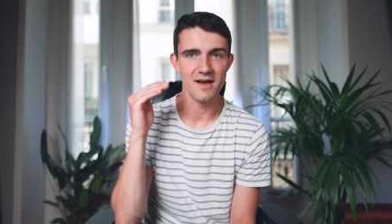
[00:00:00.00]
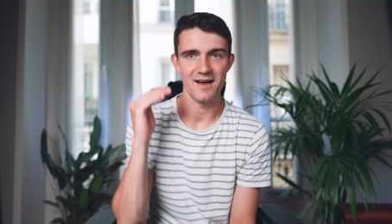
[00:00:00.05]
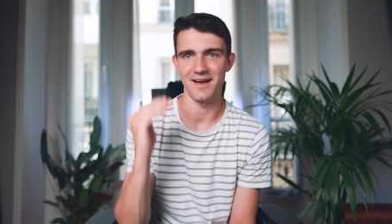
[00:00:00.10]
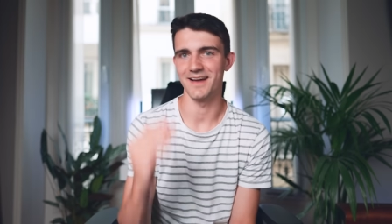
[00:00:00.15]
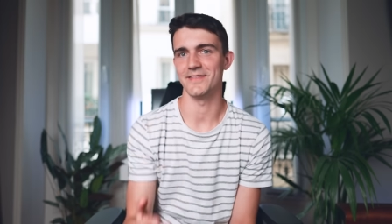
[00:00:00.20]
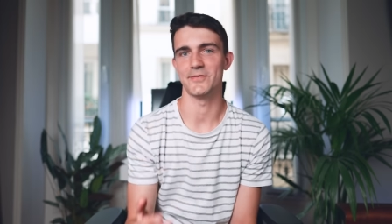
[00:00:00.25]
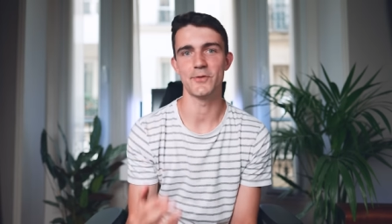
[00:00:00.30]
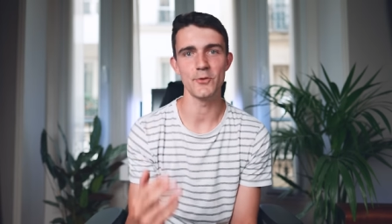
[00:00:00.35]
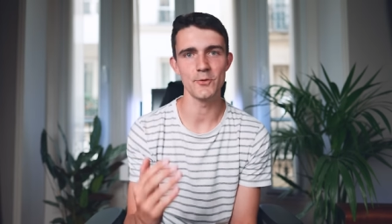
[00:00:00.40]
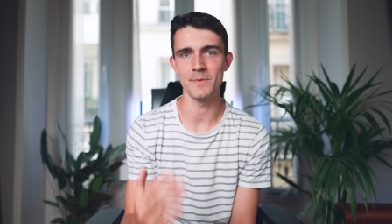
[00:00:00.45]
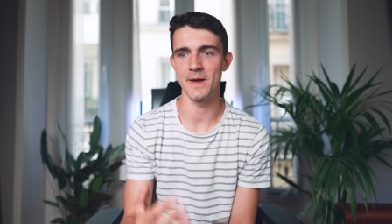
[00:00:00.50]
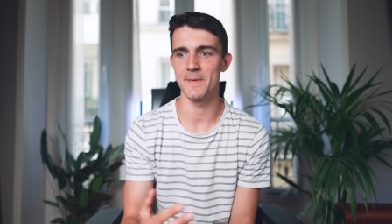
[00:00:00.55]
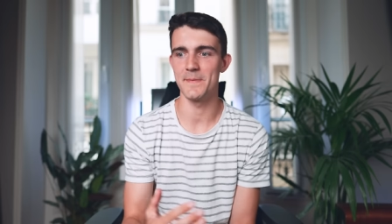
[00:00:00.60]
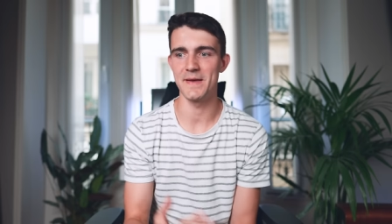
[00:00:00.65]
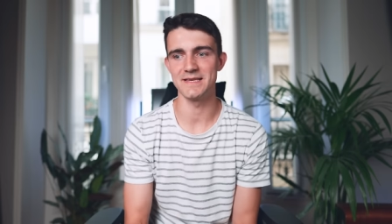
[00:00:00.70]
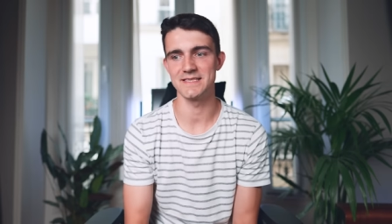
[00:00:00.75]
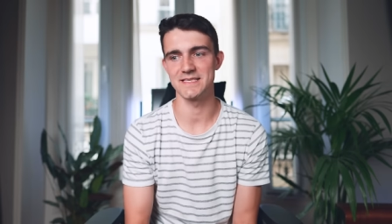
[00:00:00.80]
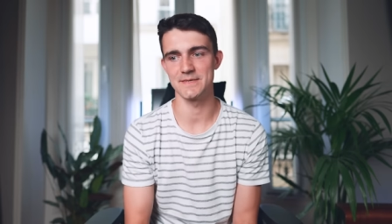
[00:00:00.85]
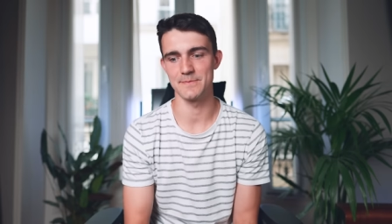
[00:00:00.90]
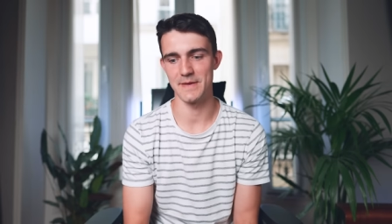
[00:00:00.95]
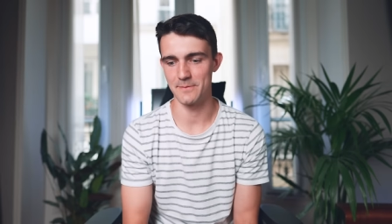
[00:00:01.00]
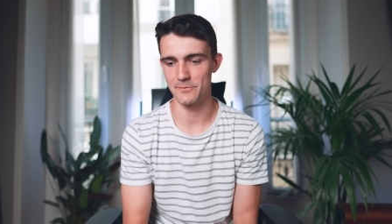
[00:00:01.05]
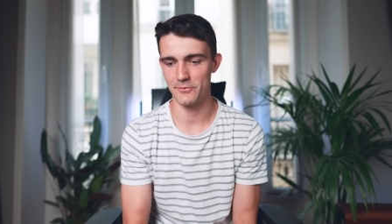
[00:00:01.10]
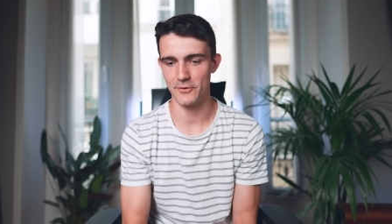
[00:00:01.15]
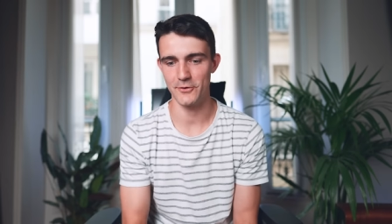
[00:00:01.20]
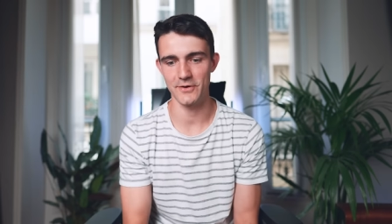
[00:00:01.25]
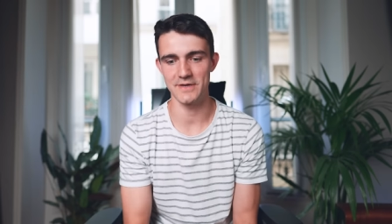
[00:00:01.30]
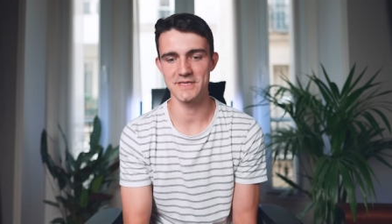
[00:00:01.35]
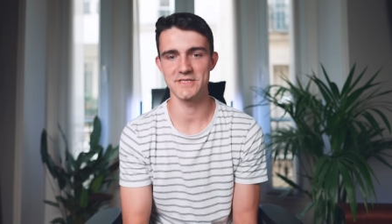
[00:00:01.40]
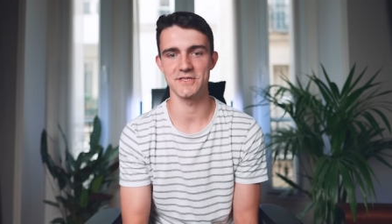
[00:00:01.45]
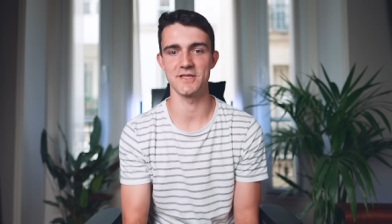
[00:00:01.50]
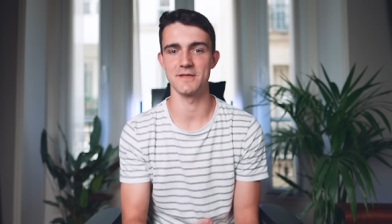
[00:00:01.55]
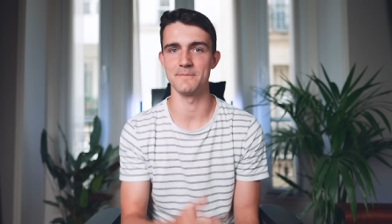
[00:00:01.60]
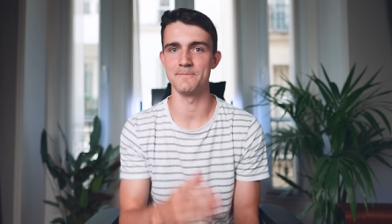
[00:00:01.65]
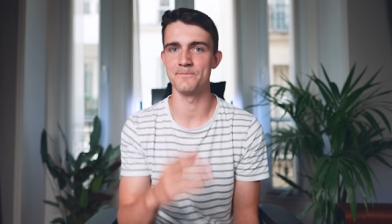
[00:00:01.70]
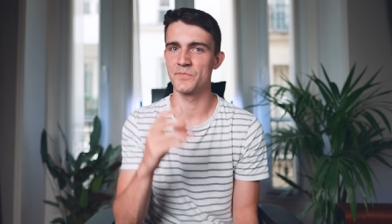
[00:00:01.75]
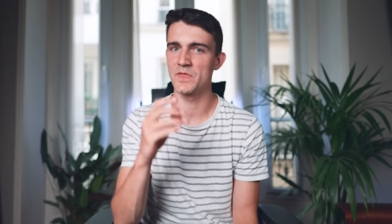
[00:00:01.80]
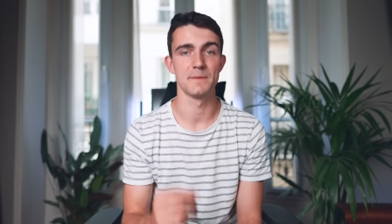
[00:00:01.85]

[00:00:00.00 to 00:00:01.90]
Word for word: I do my best to make progress to them,